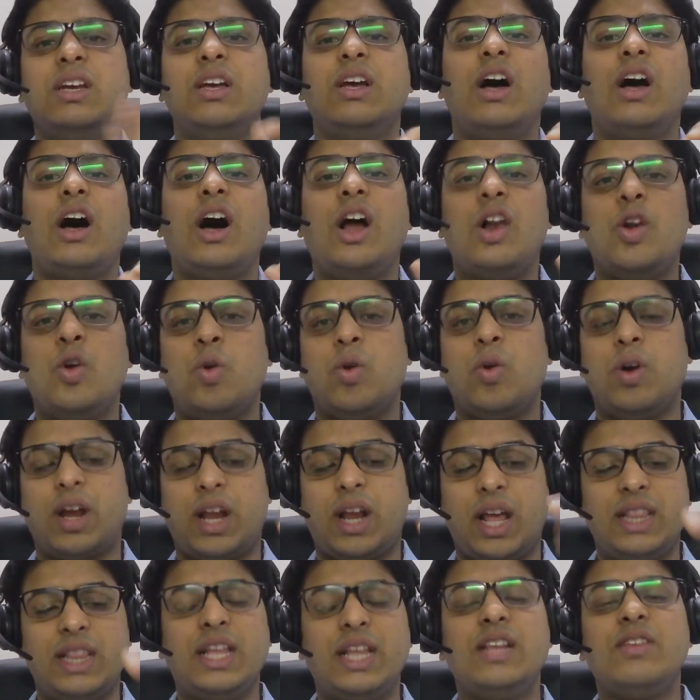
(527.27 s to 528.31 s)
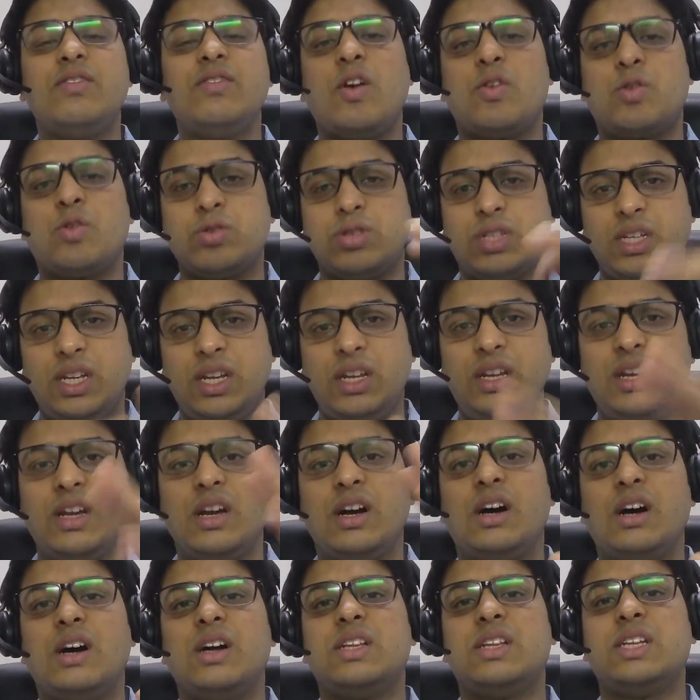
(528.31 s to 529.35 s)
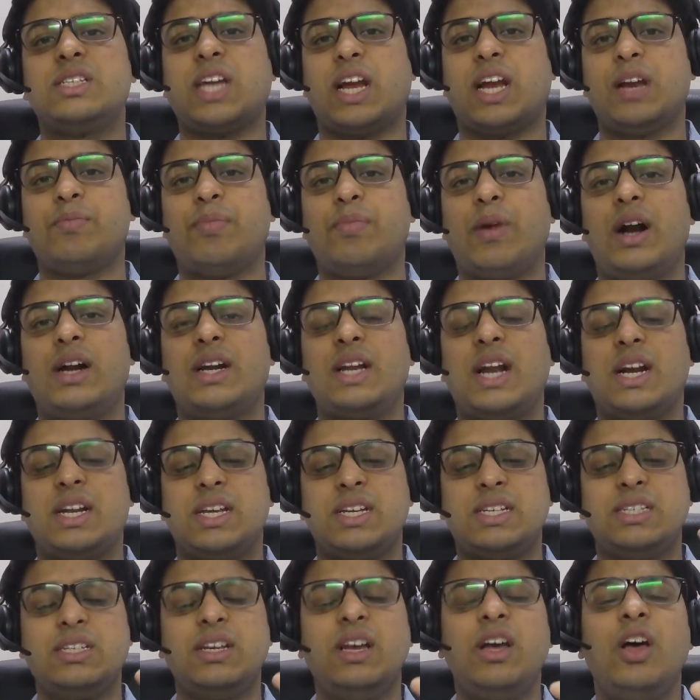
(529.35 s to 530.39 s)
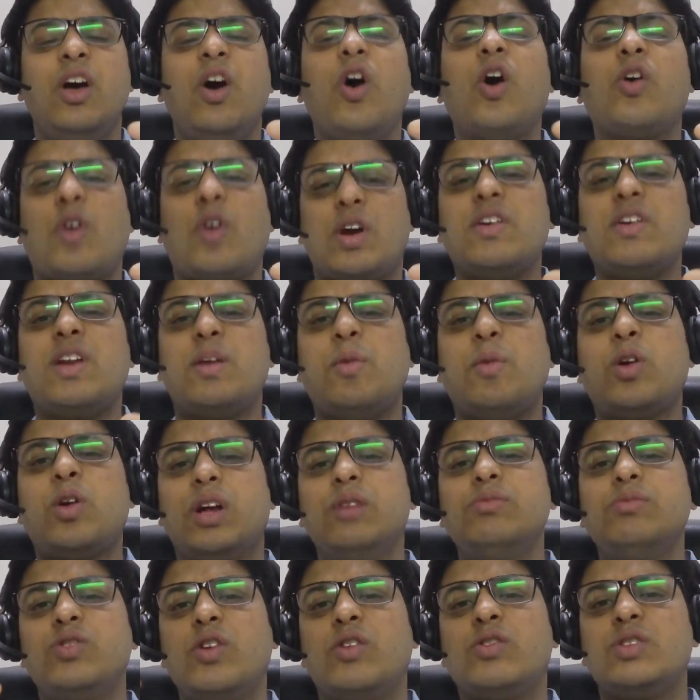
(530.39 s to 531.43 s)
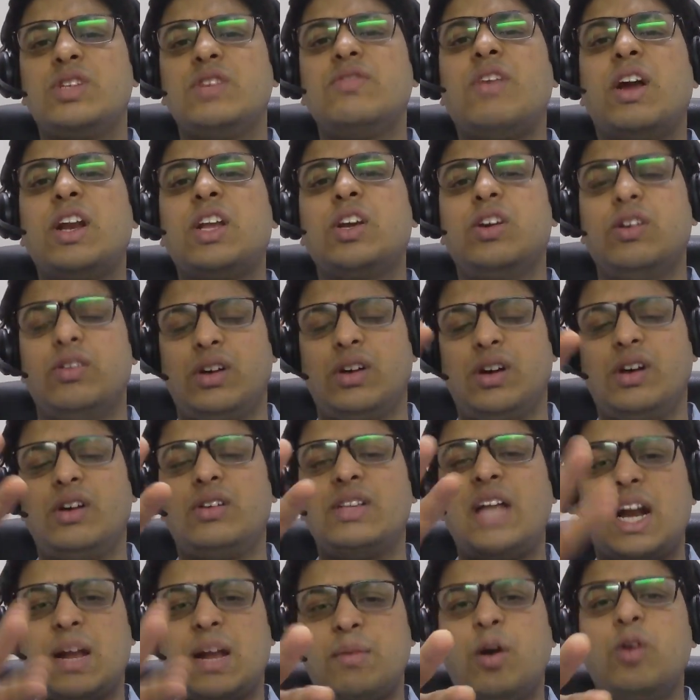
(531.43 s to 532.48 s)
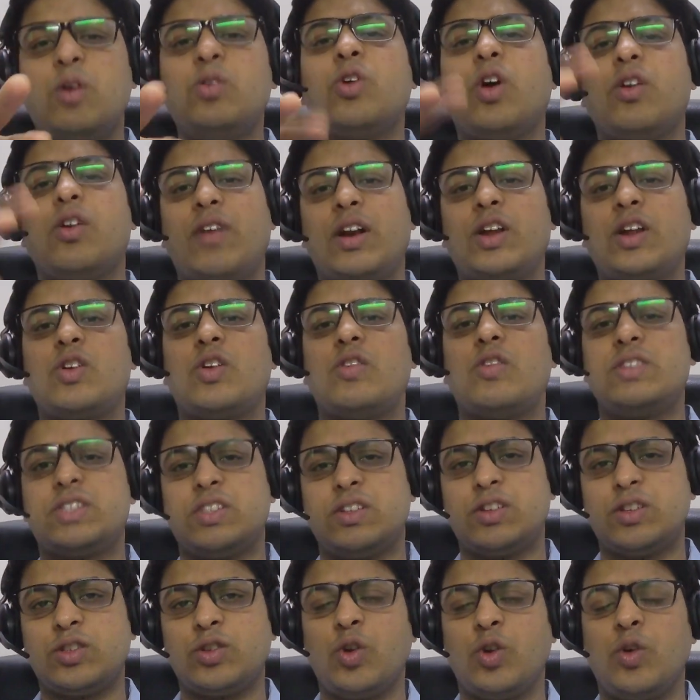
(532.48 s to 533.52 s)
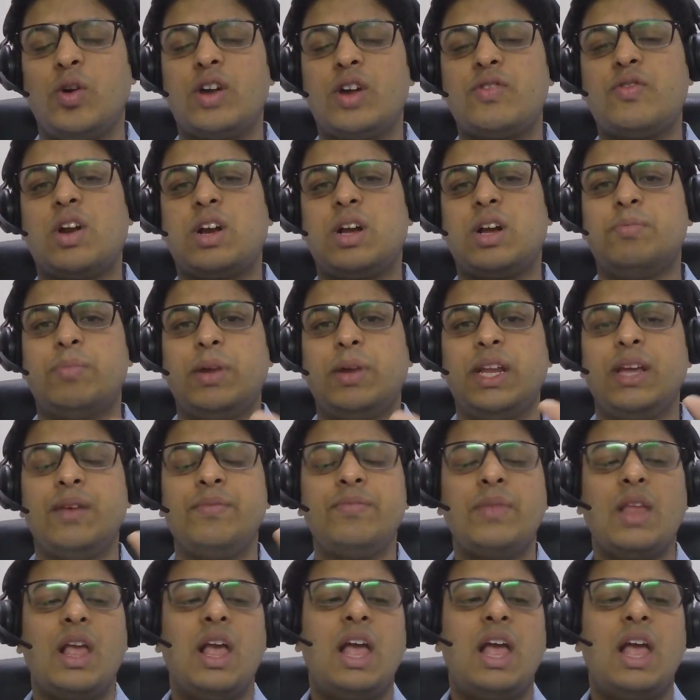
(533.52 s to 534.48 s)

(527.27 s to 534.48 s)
lower, and then you have to see the second part, that is, or whatever amount comes, you have to see that amount or 1 crore whichever is lower for company,